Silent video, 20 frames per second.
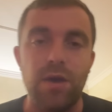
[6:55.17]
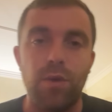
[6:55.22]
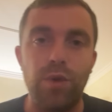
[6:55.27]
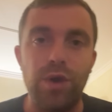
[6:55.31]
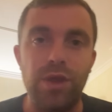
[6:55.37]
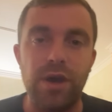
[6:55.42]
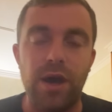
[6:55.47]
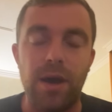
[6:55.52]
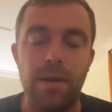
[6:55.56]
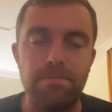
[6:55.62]

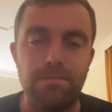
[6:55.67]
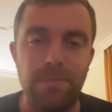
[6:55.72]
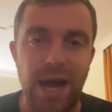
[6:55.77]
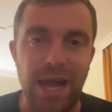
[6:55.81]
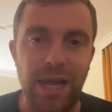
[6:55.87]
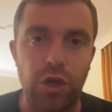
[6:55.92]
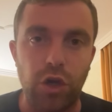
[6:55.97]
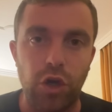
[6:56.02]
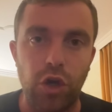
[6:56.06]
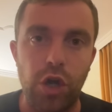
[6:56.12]
with
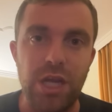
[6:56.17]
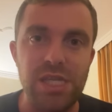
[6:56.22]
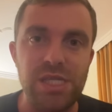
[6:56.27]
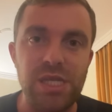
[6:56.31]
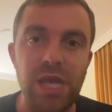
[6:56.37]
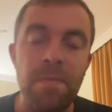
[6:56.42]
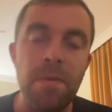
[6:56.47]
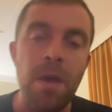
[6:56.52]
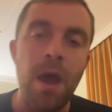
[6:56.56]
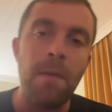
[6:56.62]
Michael
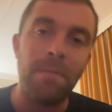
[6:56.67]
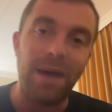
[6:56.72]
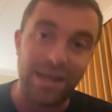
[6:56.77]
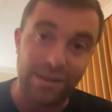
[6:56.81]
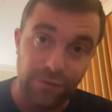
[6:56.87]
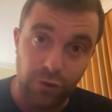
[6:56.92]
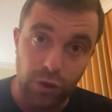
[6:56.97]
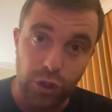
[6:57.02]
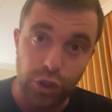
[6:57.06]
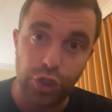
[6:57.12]
Olise,
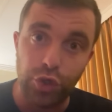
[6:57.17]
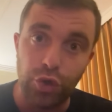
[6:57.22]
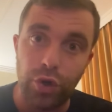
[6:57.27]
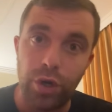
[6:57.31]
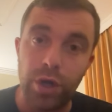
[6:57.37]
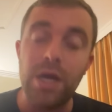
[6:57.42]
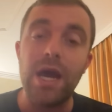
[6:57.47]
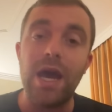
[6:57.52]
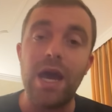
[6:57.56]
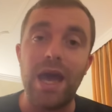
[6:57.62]
but for
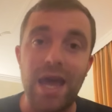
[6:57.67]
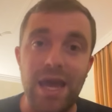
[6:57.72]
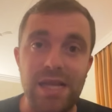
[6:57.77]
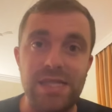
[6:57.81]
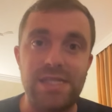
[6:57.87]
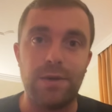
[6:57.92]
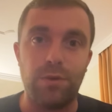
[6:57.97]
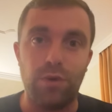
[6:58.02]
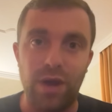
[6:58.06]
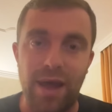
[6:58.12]
sure
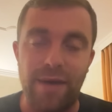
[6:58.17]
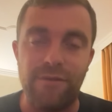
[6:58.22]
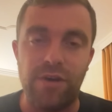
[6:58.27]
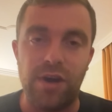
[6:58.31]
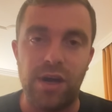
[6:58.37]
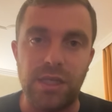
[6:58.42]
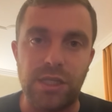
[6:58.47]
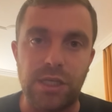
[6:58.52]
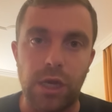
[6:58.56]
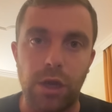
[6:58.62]
Eze will have a
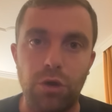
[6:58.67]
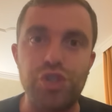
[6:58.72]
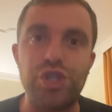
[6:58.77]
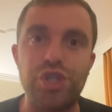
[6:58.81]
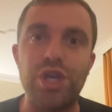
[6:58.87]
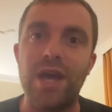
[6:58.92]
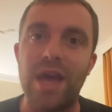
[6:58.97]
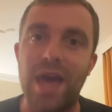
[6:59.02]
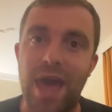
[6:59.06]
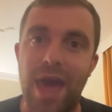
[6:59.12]
release
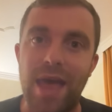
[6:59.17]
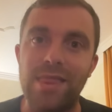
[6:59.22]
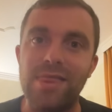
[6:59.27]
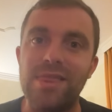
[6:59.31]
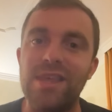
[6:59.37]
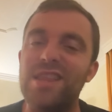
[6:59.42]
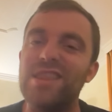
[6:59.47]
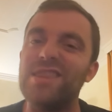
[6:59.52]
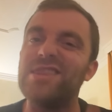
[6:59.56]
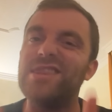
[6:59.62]
clause,
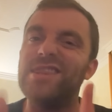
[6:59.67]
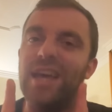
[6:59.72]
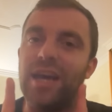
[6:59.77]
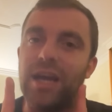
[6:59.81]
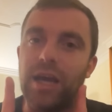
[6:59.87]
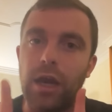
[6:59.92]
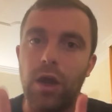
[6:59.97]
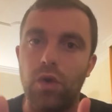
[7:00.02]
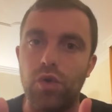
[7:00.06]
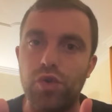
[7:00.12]
and
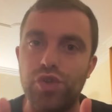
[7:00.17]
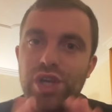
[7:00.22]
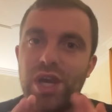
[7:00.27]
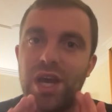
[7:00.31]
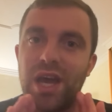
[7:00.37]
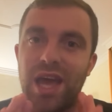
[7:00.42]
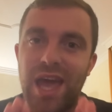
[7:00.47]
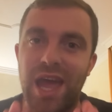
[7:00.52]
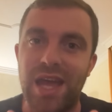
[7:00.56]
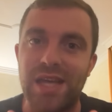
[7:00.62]
the clause
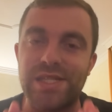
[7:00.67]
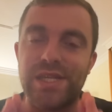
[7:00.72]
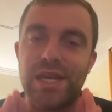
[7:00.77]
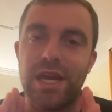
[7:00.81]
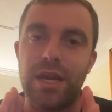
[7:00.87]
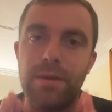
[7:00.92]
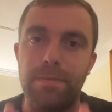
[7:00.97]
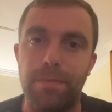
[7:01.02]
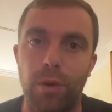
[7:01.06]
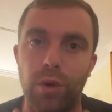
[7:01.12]
has
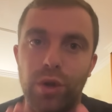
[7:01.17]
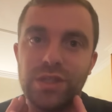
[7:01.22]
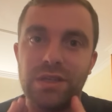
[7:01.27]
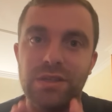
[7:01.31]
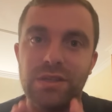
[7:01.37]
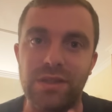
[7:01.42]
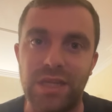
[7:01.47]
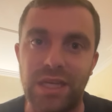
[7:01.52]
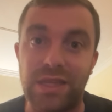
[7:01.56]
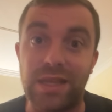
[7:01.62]
an
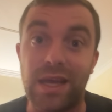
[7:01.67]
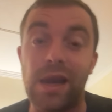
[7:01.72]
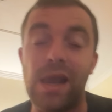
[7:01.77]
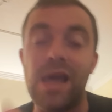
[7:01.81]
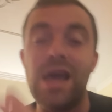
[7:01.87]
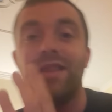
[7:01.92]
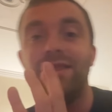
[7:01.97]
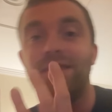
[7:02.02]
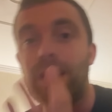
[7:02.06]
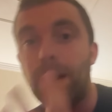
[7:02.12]
important detail:
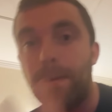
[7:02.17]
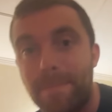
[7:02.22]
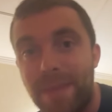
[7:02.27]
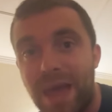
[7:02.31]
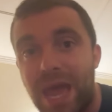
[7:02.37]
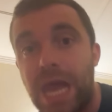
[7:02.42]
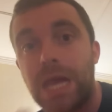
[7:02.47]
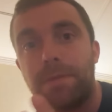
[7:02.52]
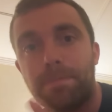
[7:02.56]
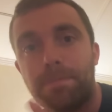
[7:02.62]
the
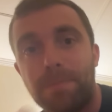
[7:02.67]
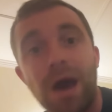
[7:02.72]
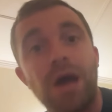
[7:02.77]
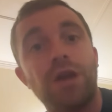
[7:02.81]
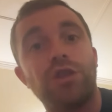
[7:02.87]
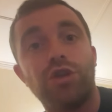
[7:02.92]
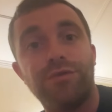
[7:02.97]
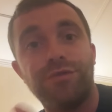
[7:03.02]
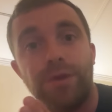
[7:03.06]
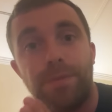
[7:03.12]
main
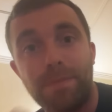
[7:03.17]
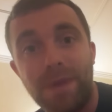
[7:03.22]
part of the